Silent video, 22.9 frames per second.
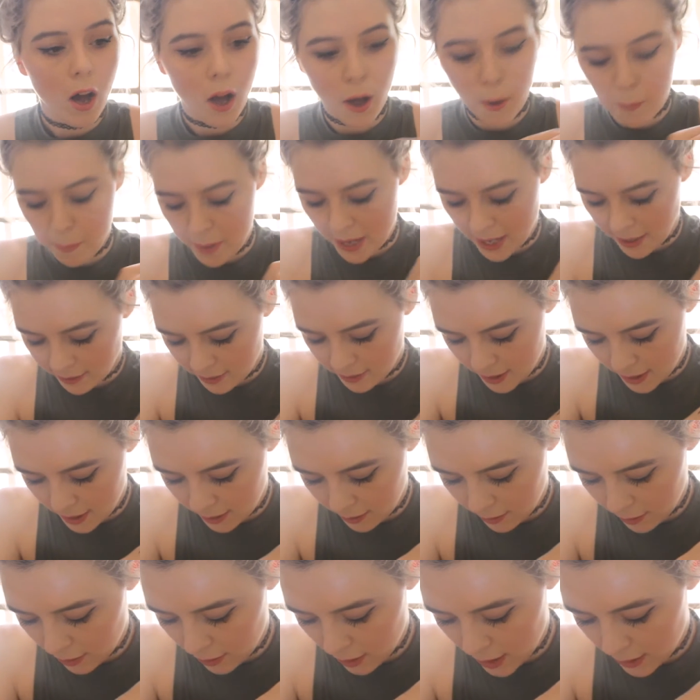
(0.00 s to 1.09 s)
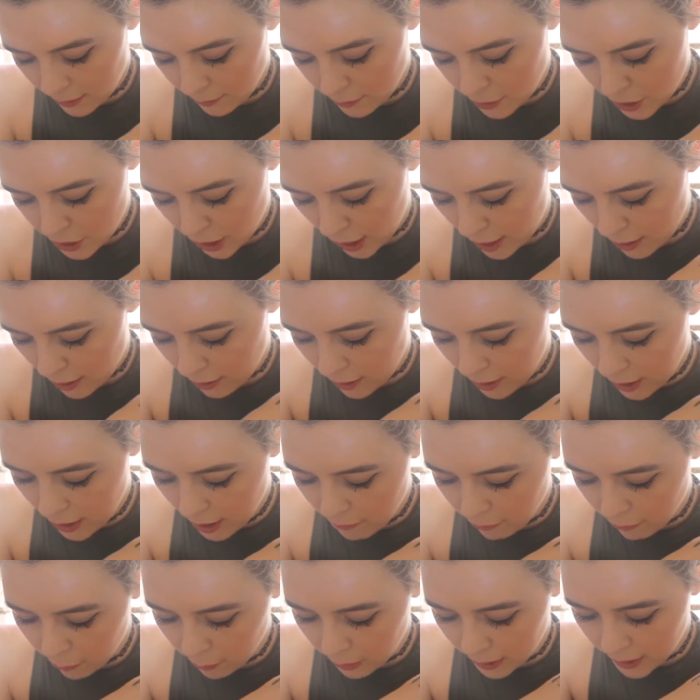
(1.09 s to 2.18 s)
Amazing. The kind of shade that
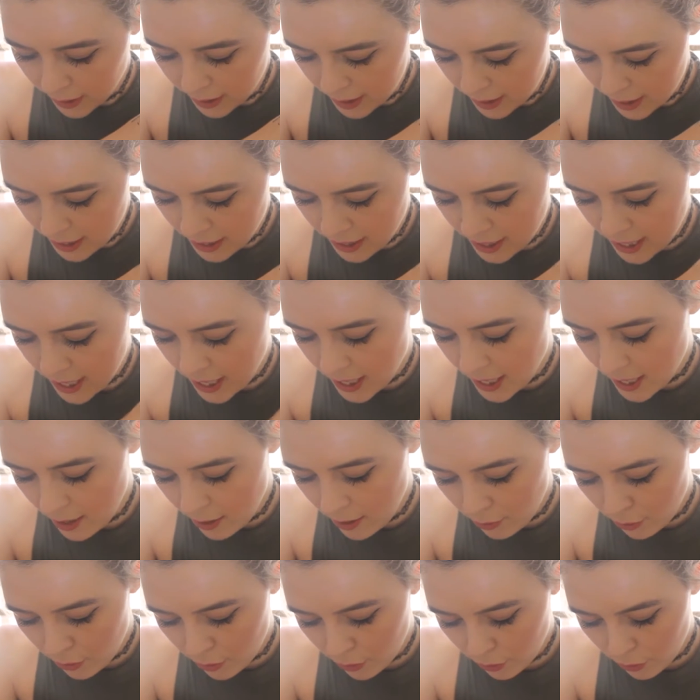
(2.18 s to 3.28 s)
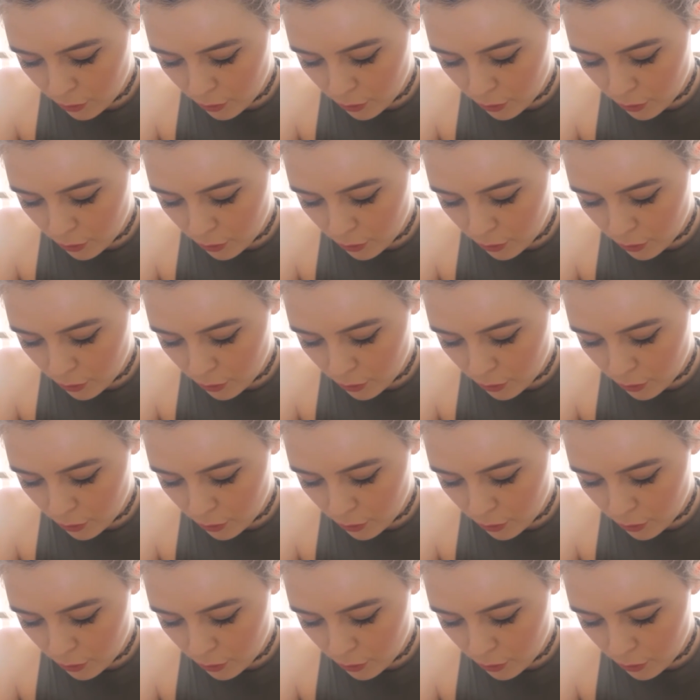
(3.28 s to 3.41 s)
everyone needs